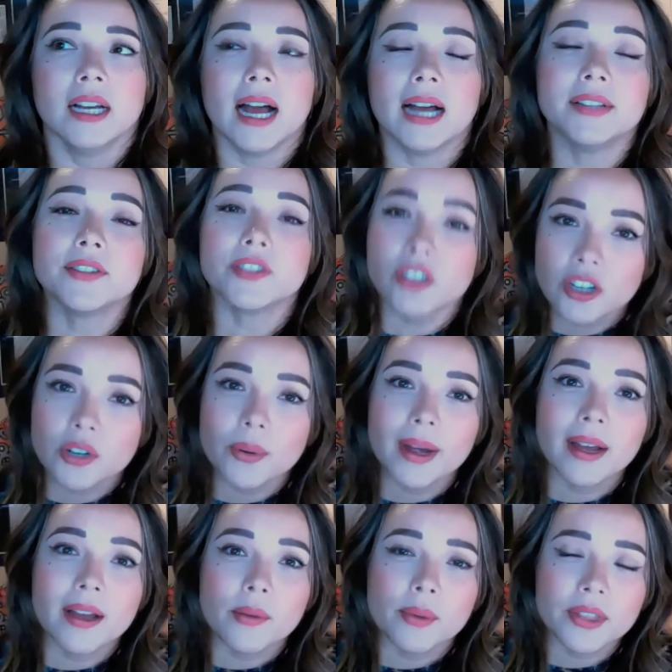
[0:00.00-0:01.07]
And so,
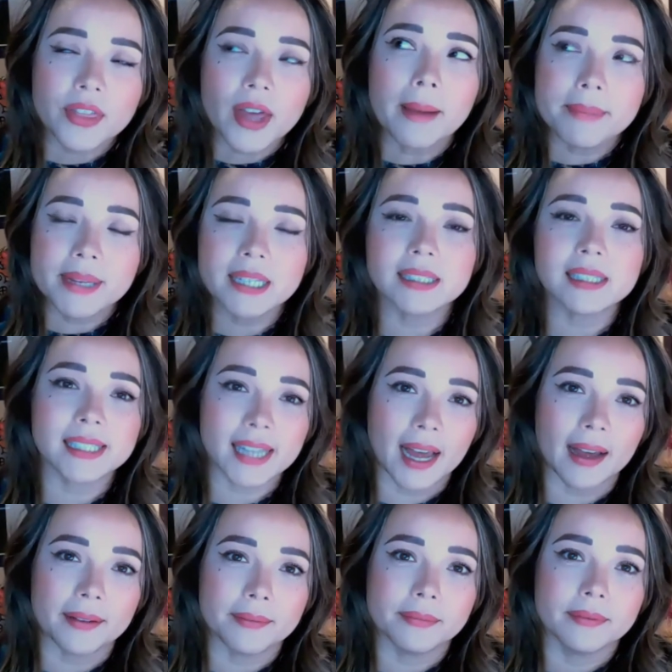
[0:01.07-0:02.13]
with that being
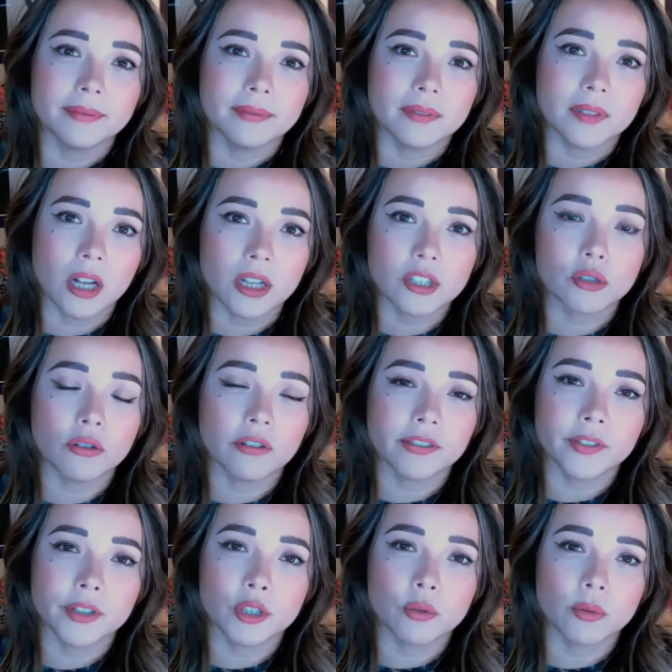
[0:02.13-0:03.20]
said, Law School
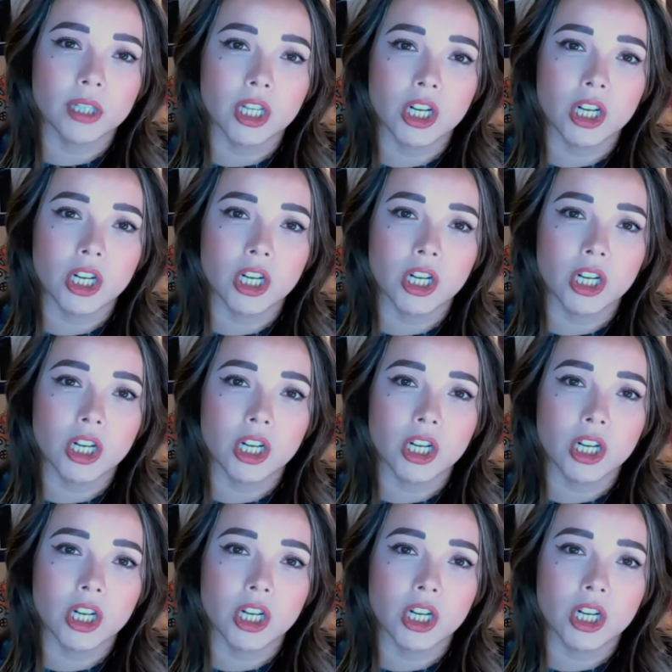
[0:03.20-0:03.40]
for Visual